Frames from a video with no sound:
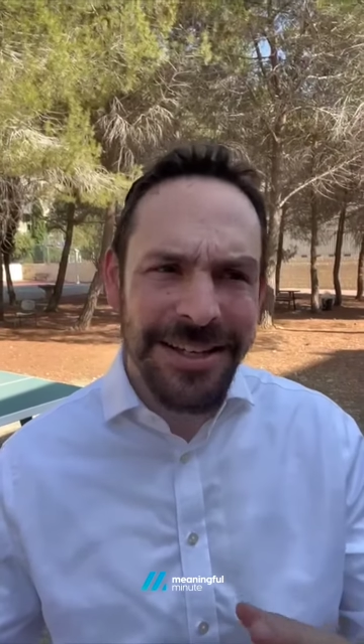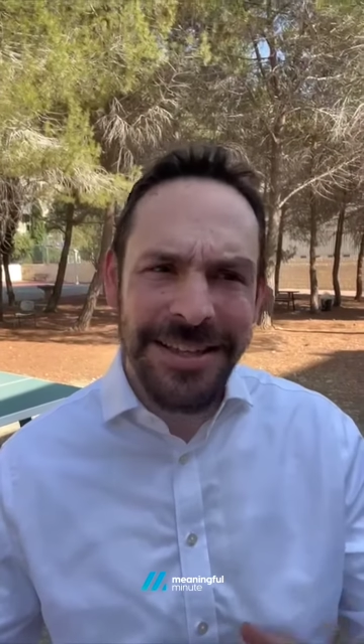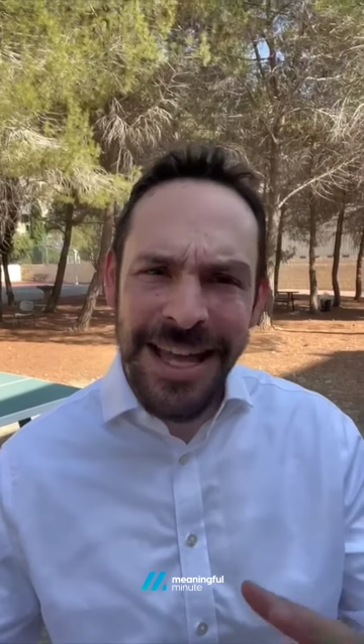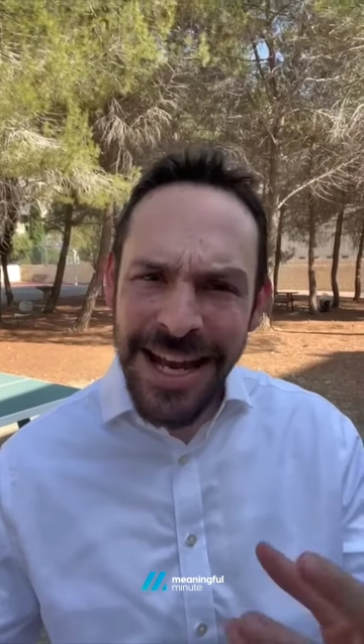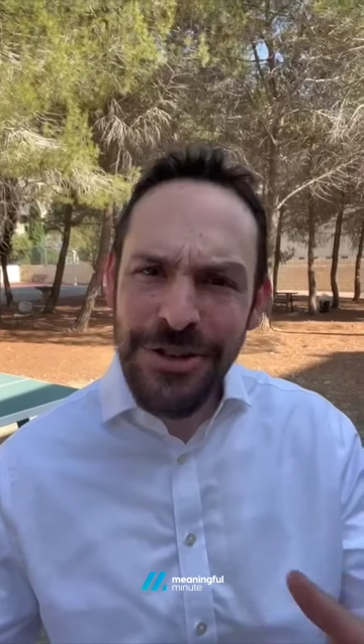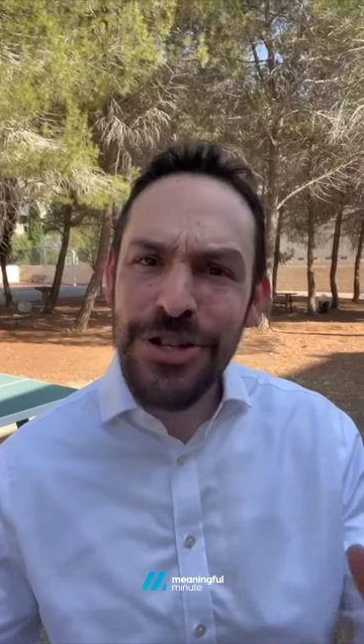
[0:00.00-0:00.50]

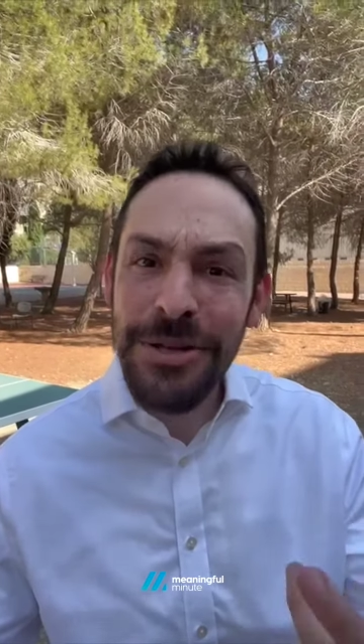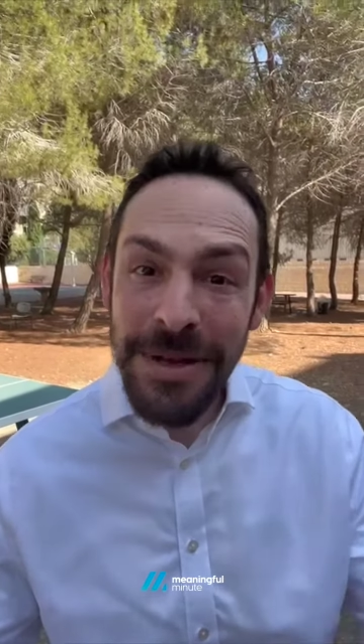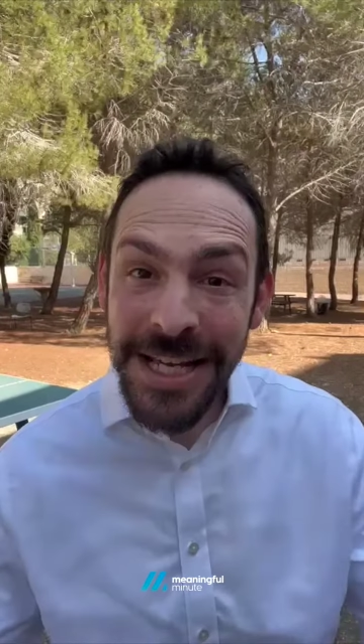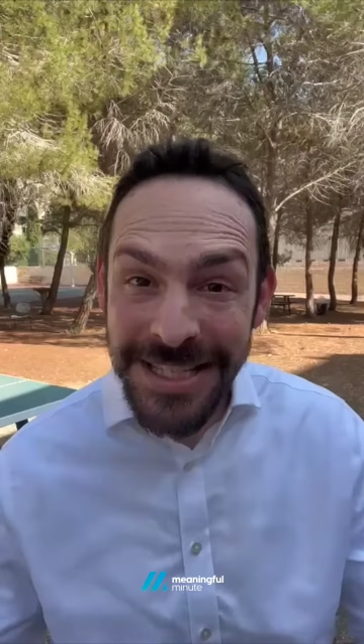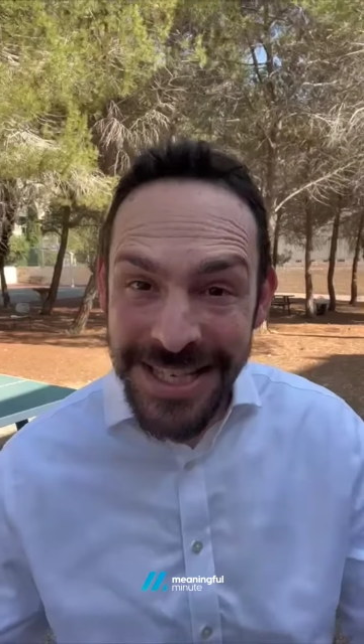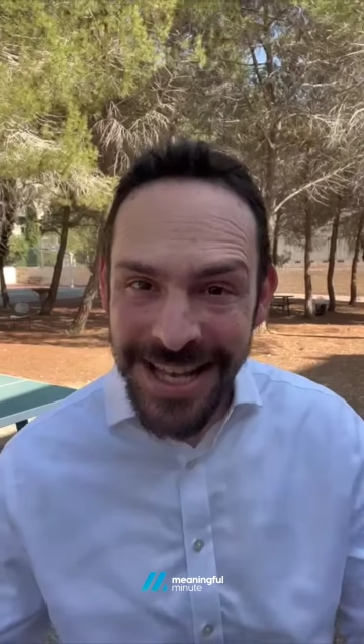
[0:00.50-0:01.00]
that actually
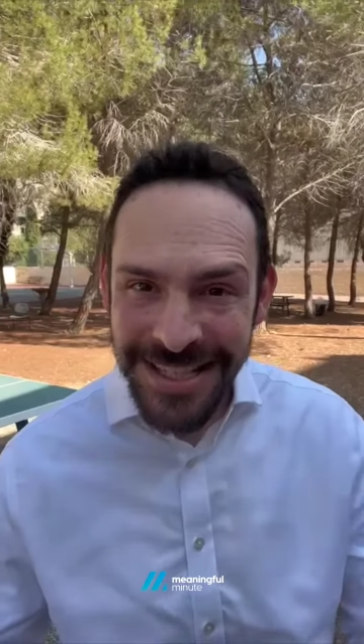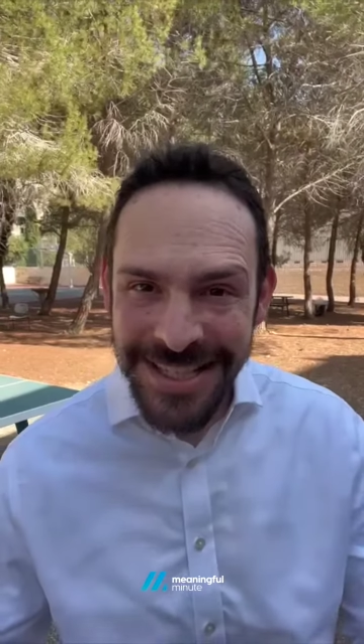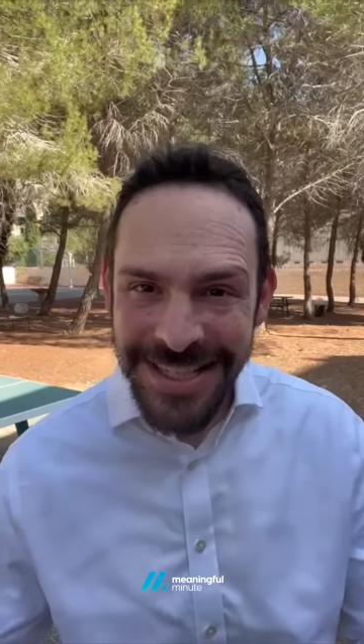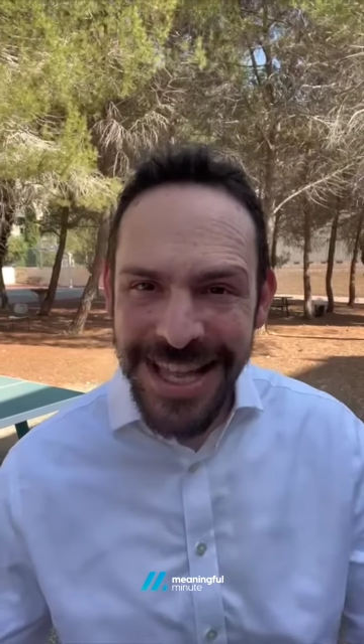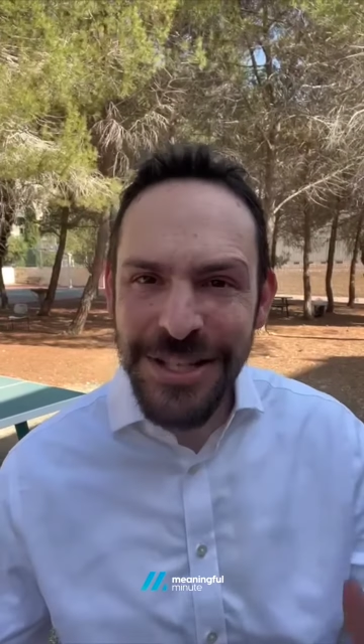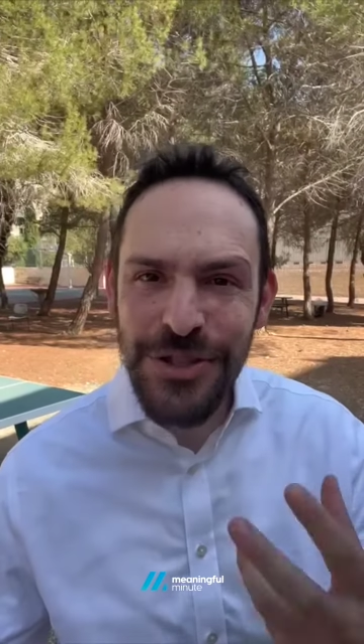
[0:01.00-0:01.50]
makes sense,
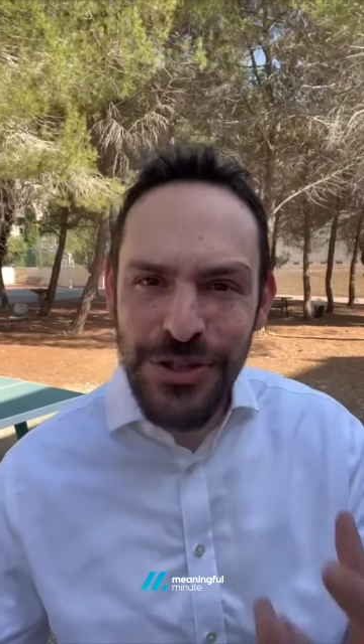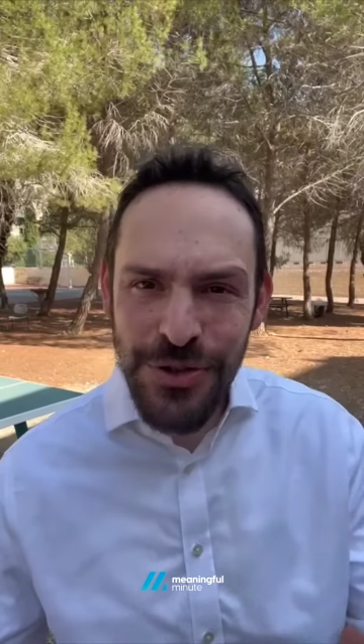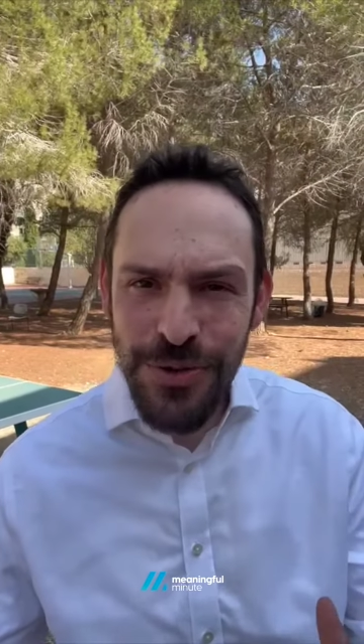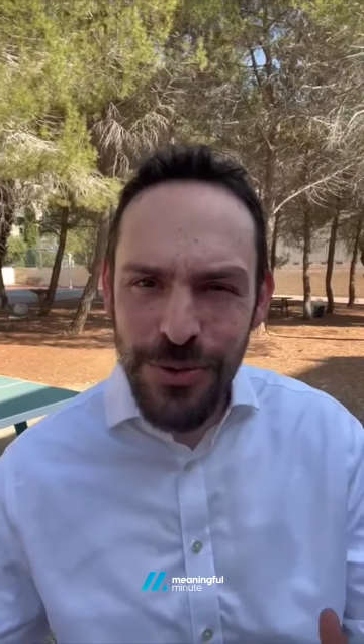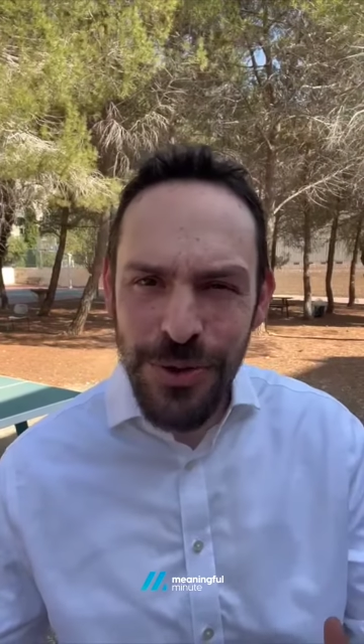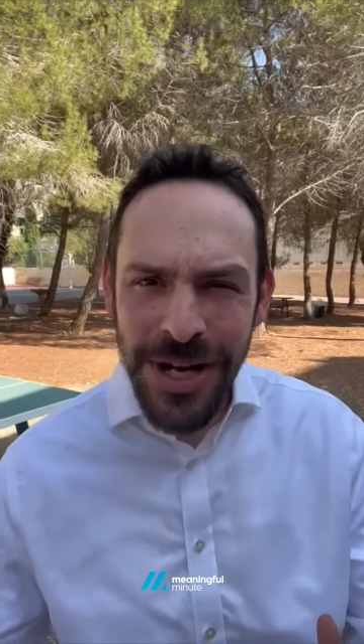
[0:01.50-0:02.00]
that's
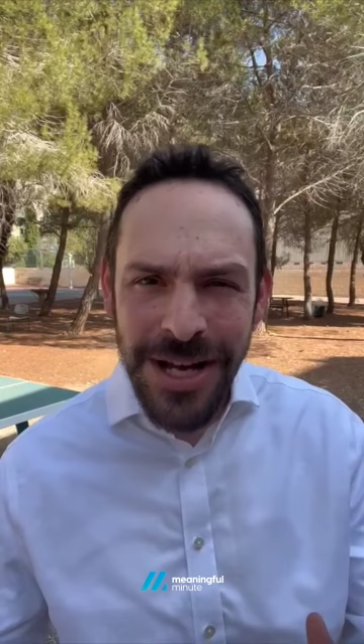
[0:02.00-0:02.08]
true.